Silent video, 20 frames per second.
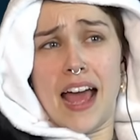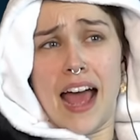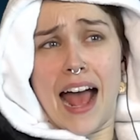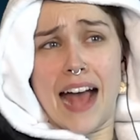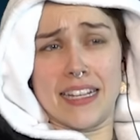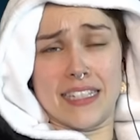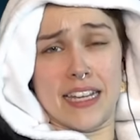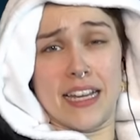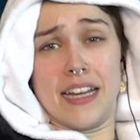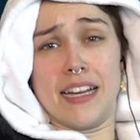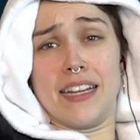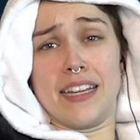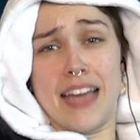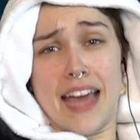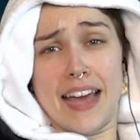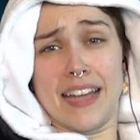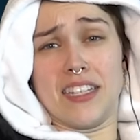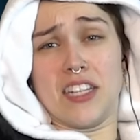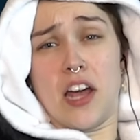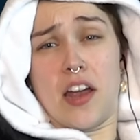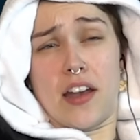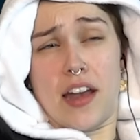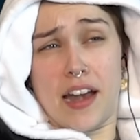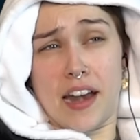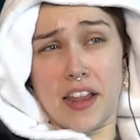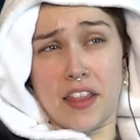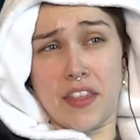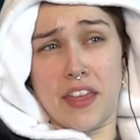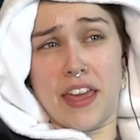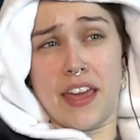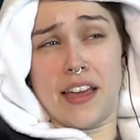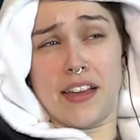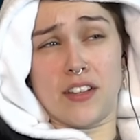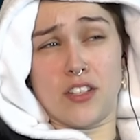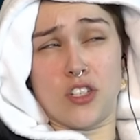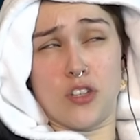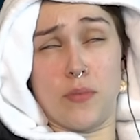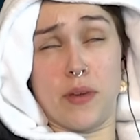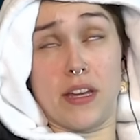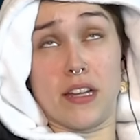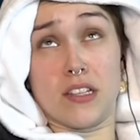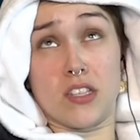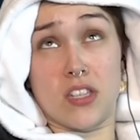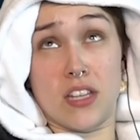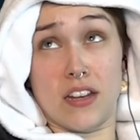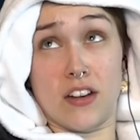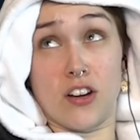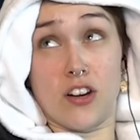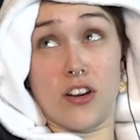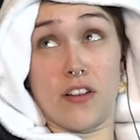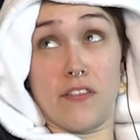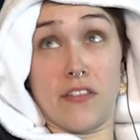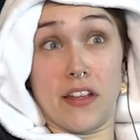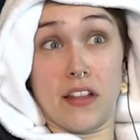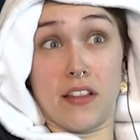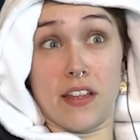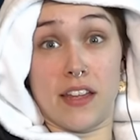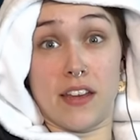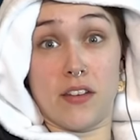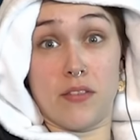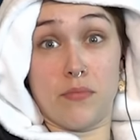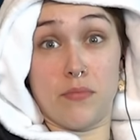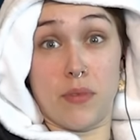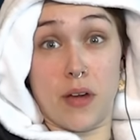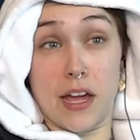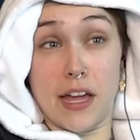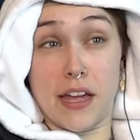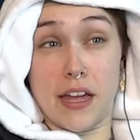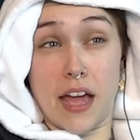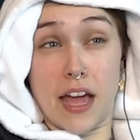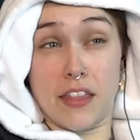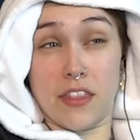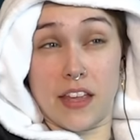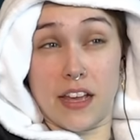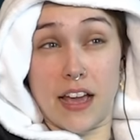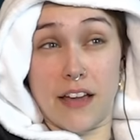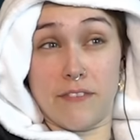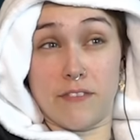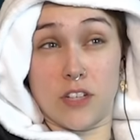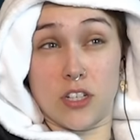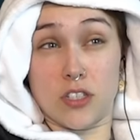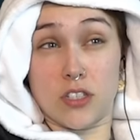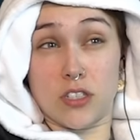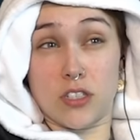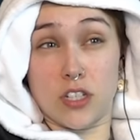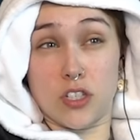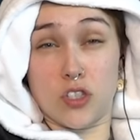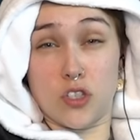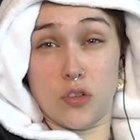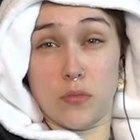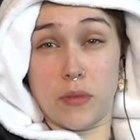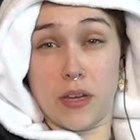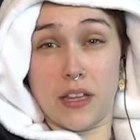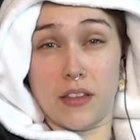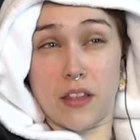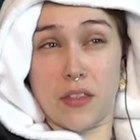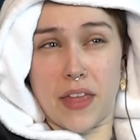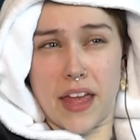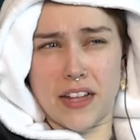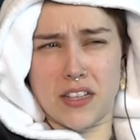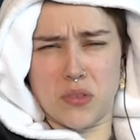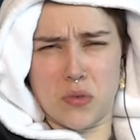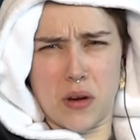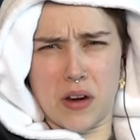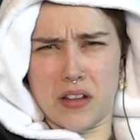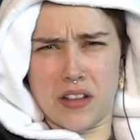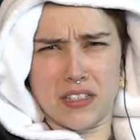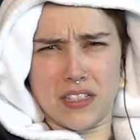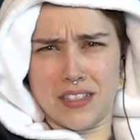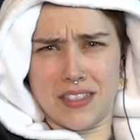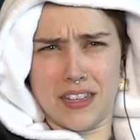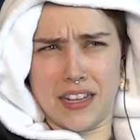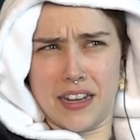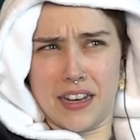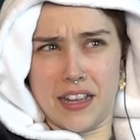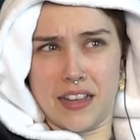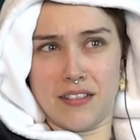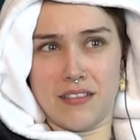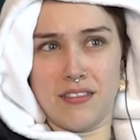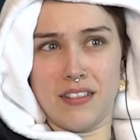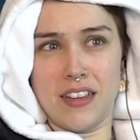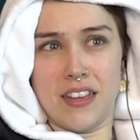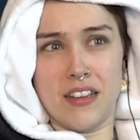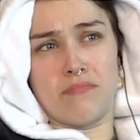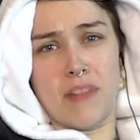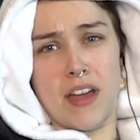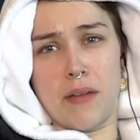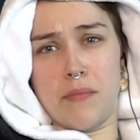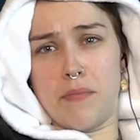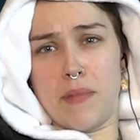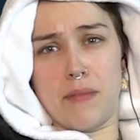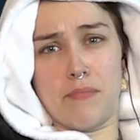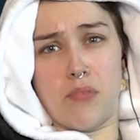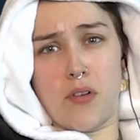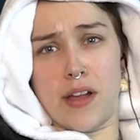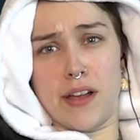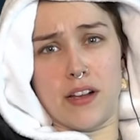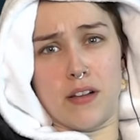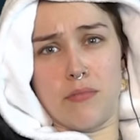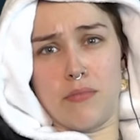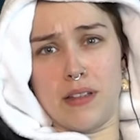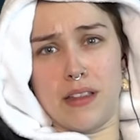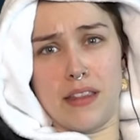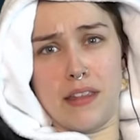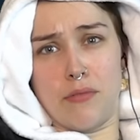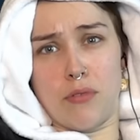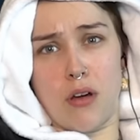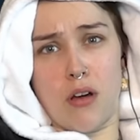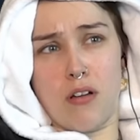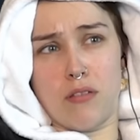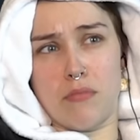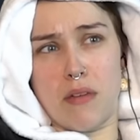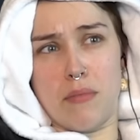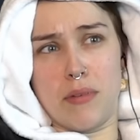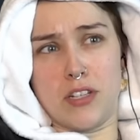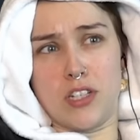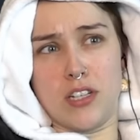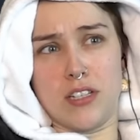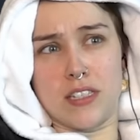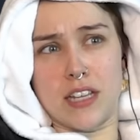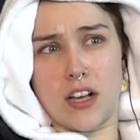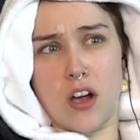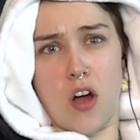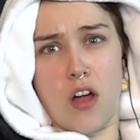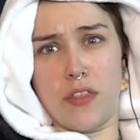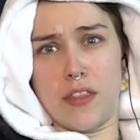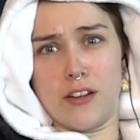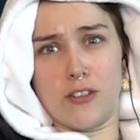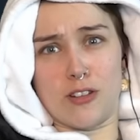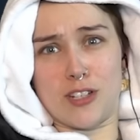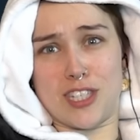hasn't yet done anything to be considered a villain, but I think I'm just assuming that that's where this is leading. I'm, I'm probably completely wrong. Maybe she's like on their